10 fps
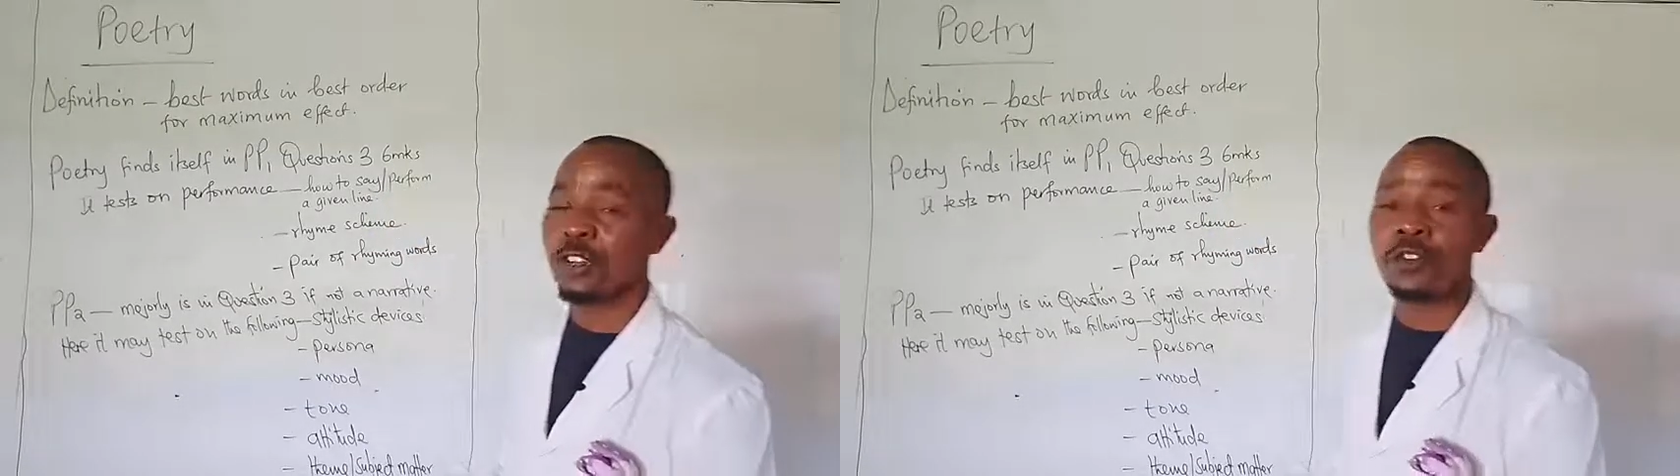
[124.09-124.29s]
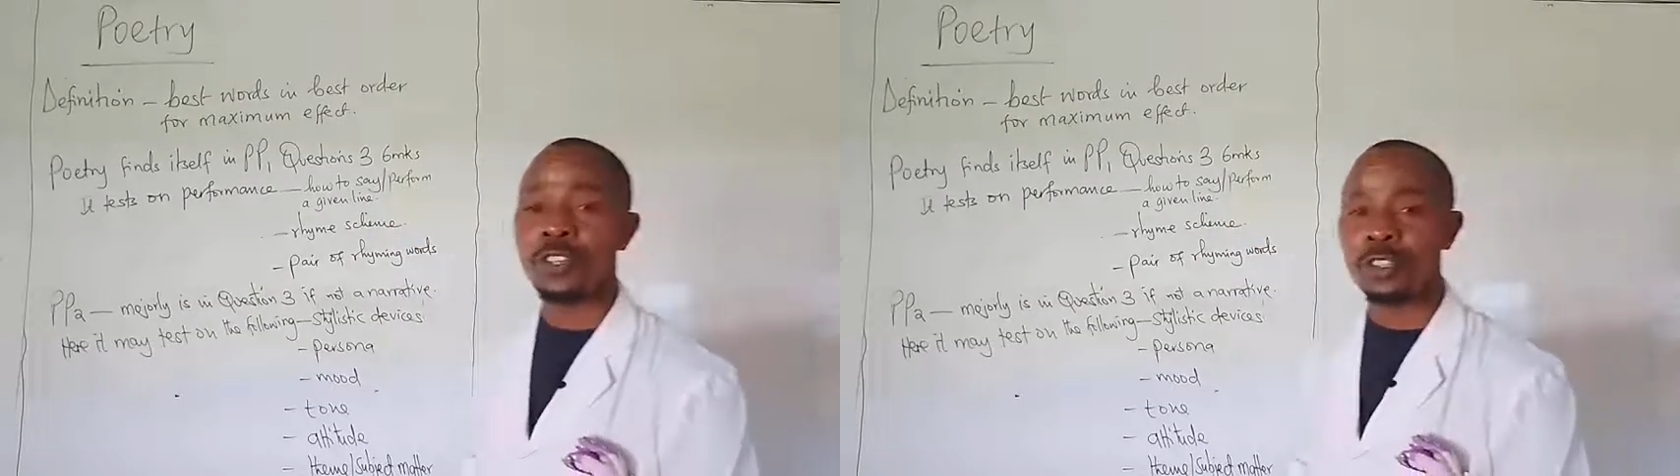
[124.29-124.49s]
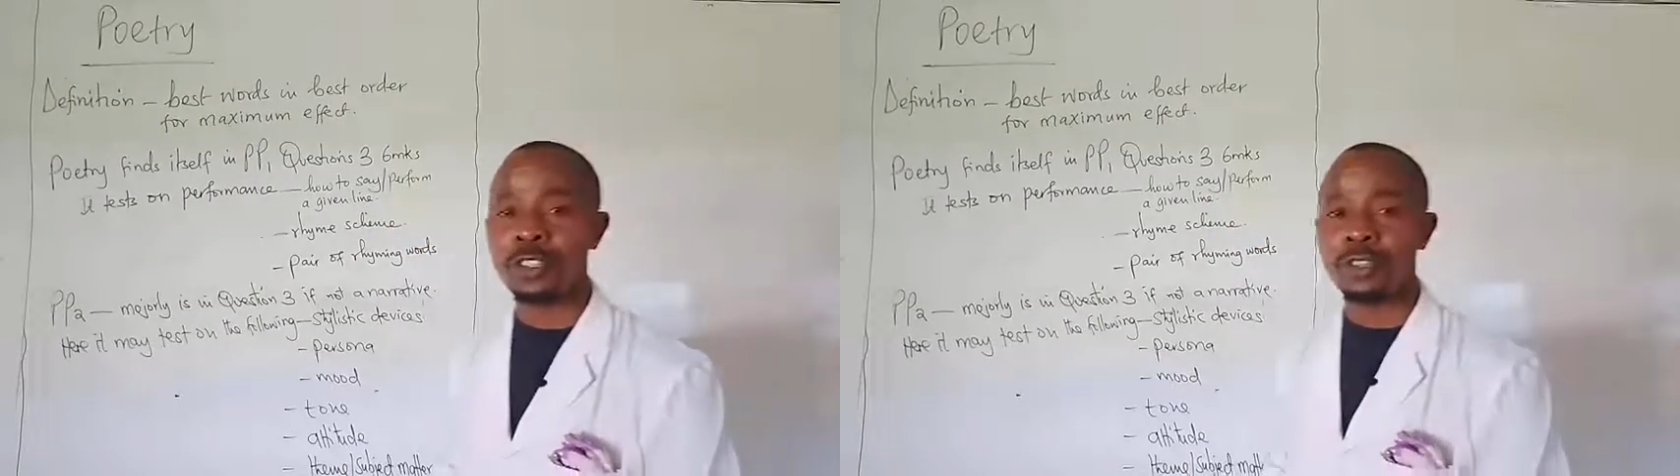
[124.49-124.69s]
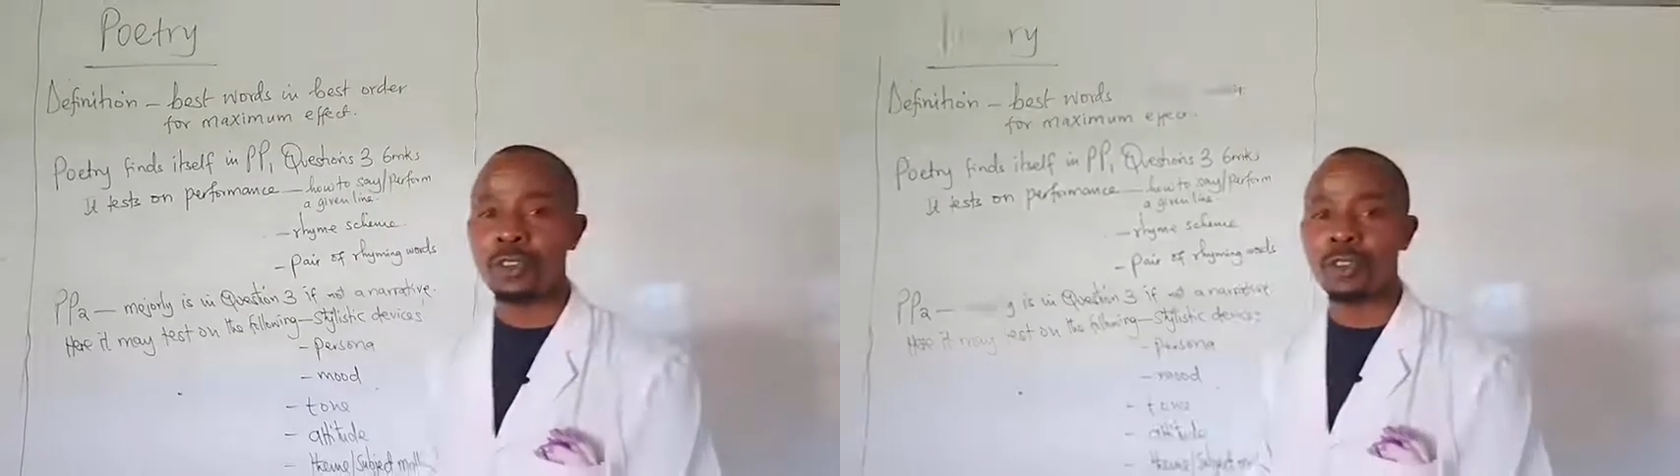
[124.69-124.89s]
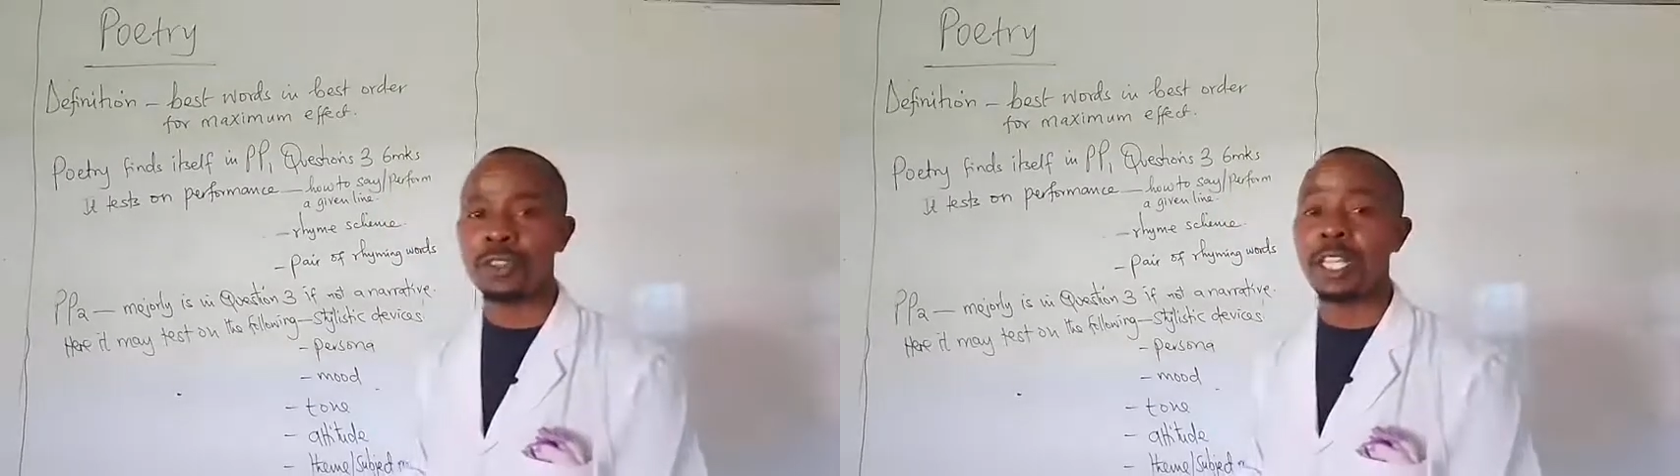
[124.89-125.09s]
overall
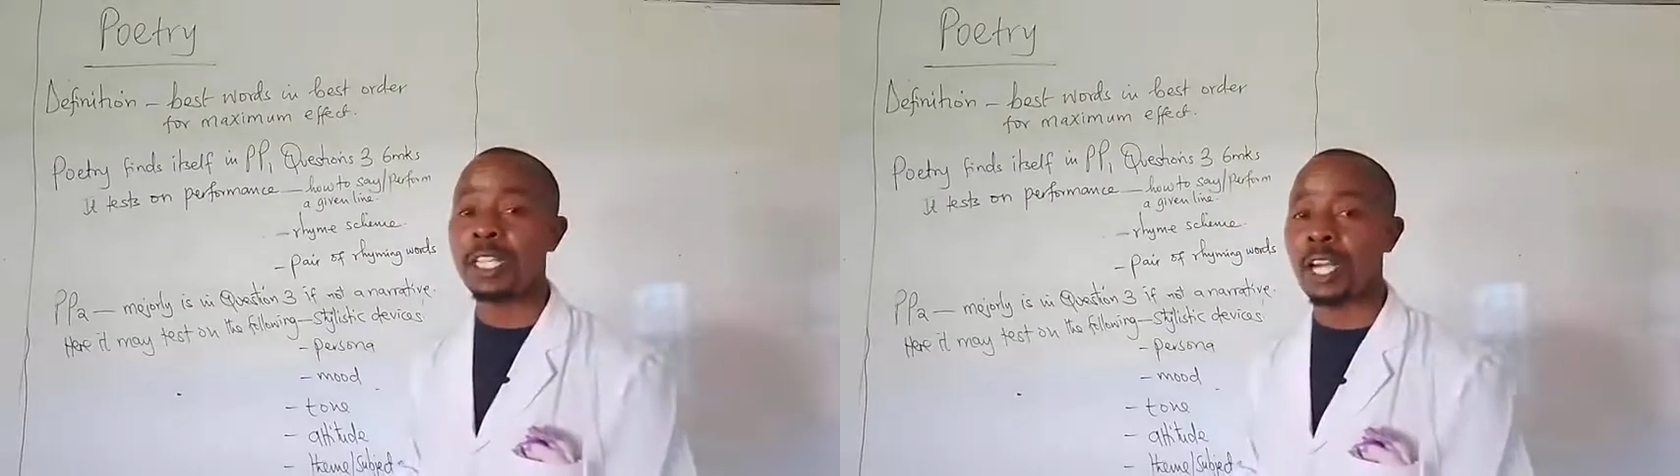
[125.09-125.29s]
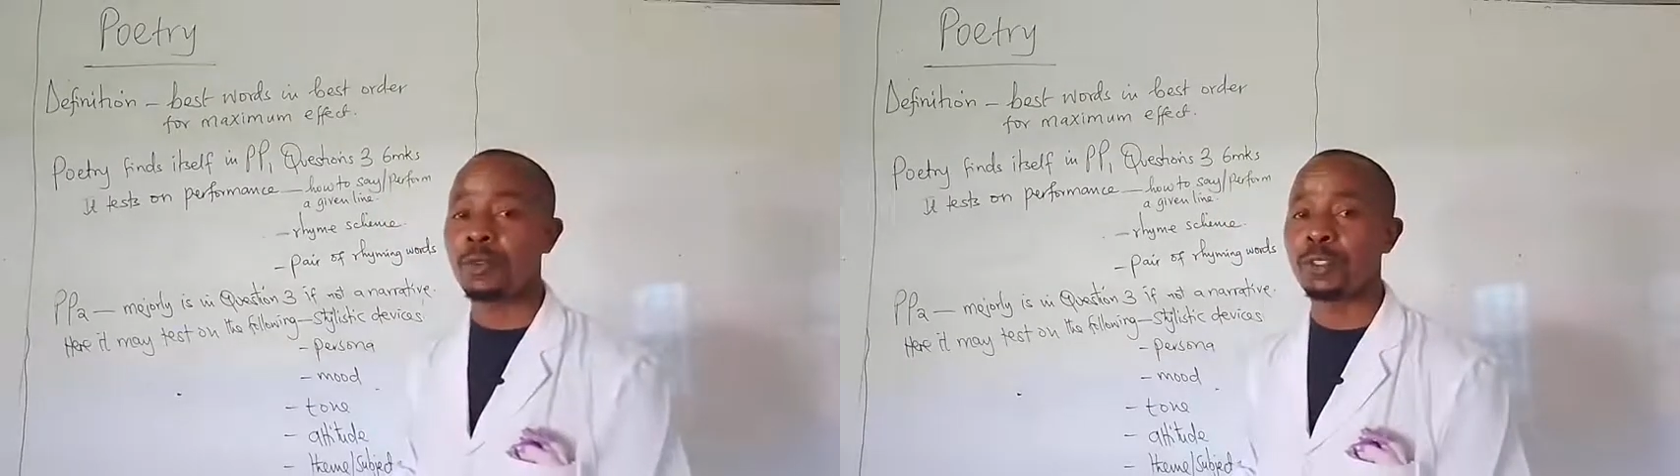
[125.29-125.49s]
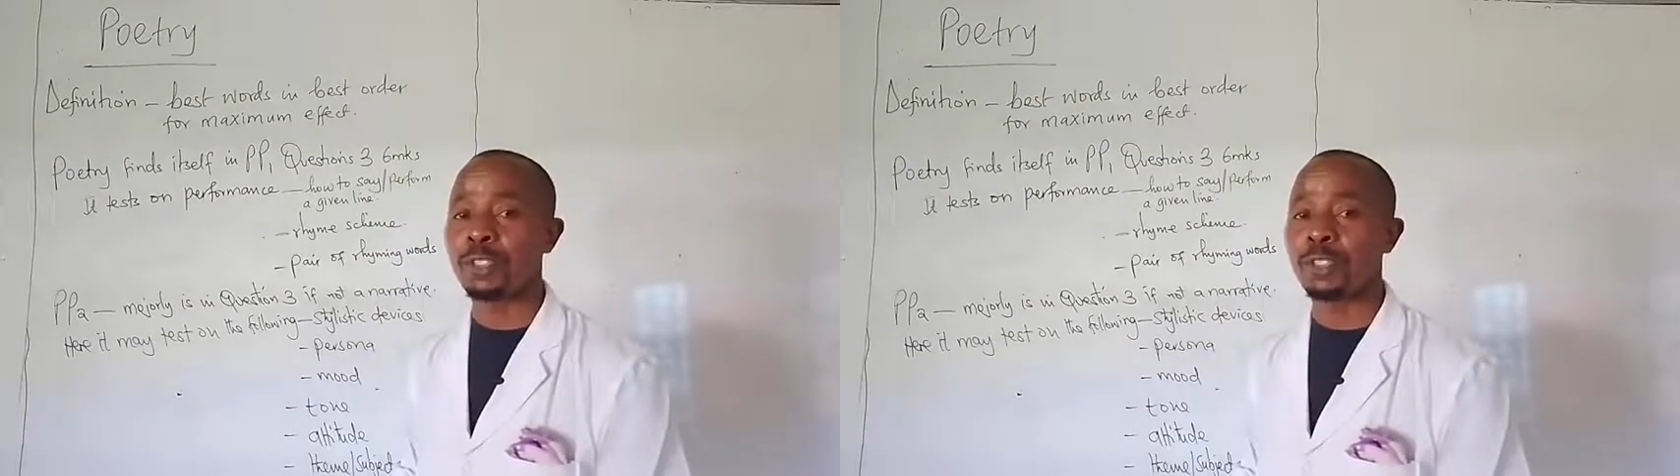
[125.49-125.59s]
score, they count.